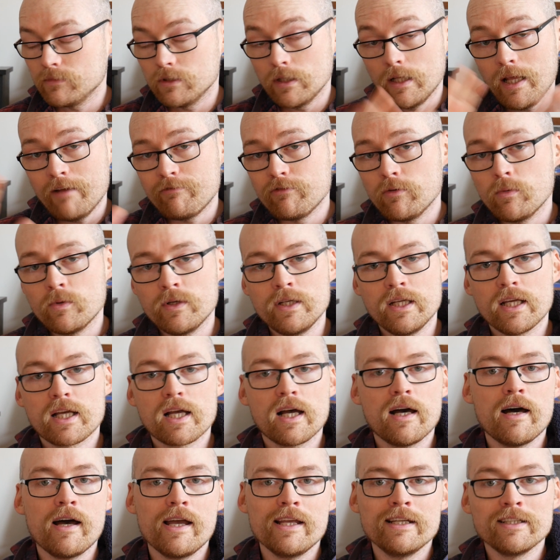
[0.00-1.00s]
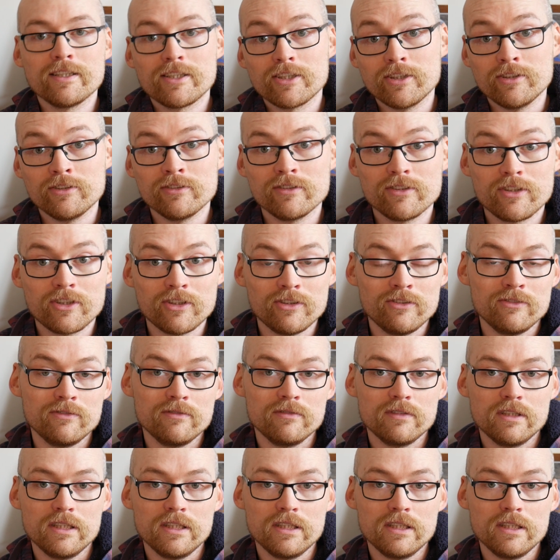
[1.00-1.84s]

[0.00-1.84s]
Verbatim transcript: everyone in karting can can